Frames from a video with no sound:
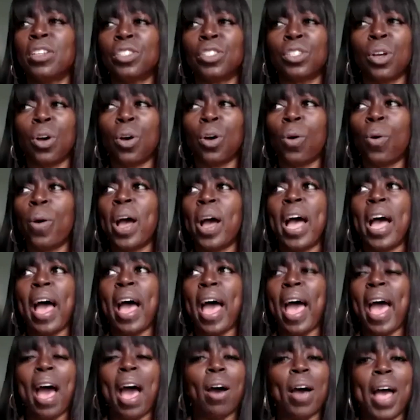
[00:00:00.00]
So
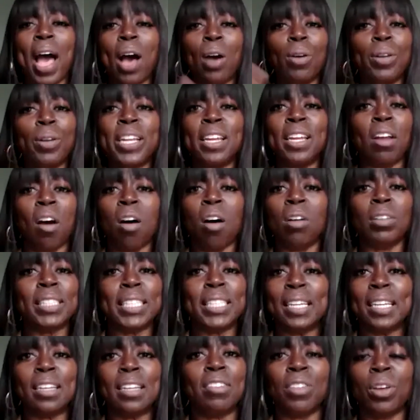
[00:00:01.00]
how did
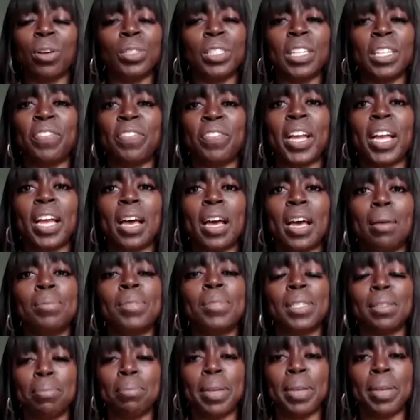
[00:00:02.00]
all 10 of those even
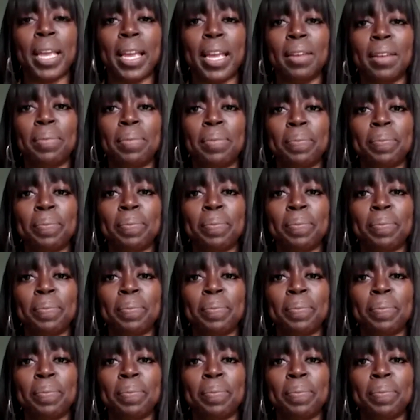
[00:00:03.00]
come to be?